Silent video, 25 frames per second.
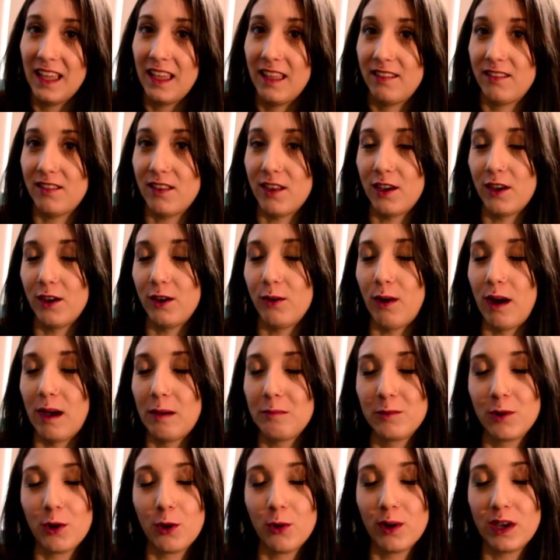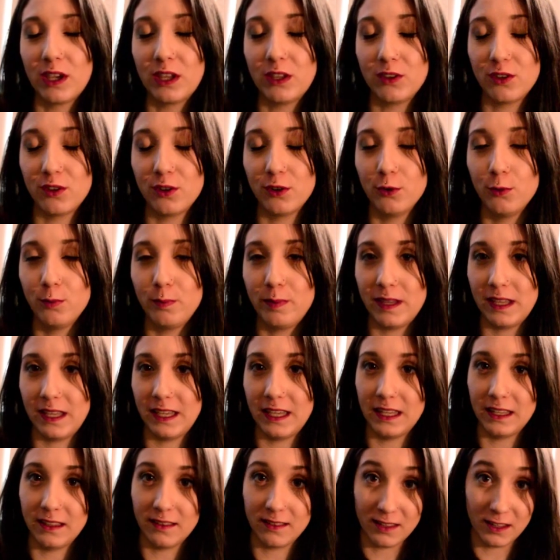So I'm going to
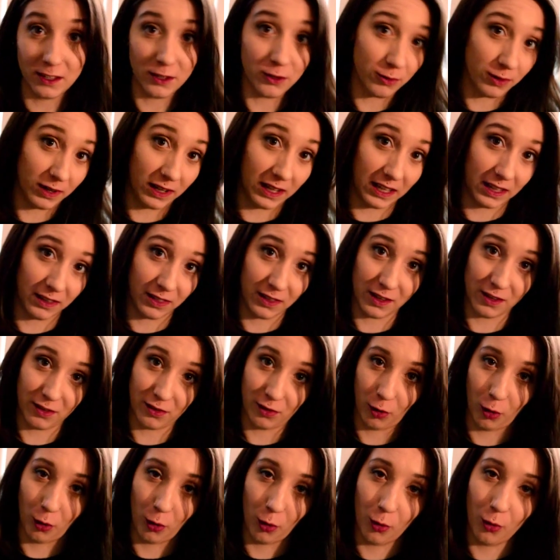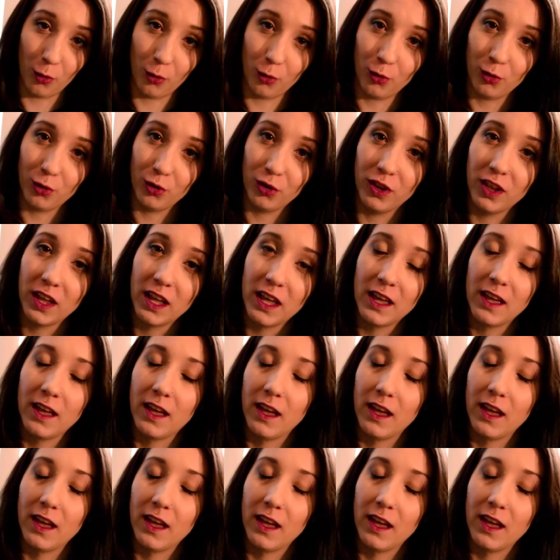be centering this whole